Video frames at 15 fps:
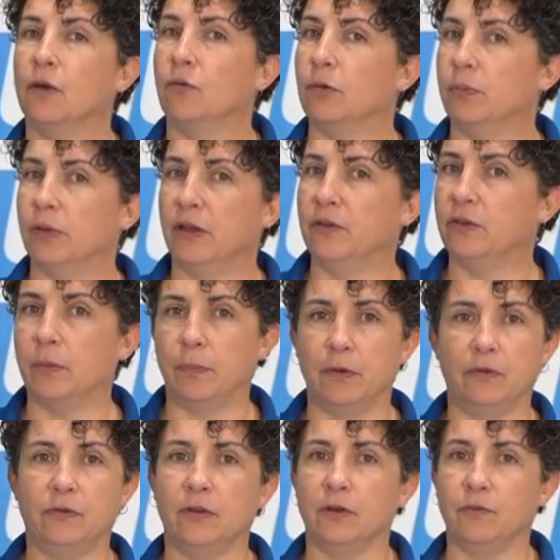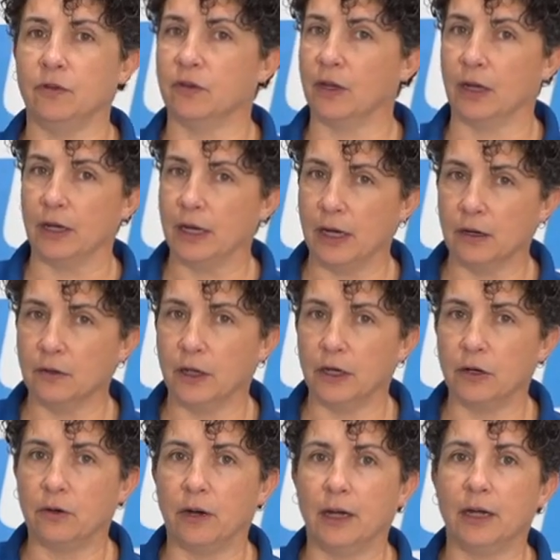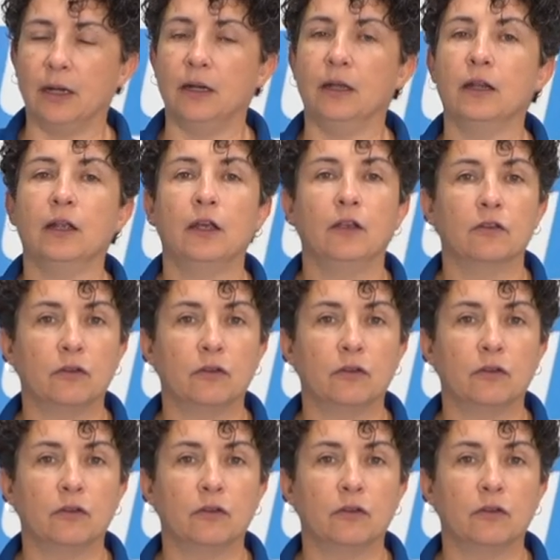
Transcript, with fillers: replace the piston if it's got a hairline crack in it.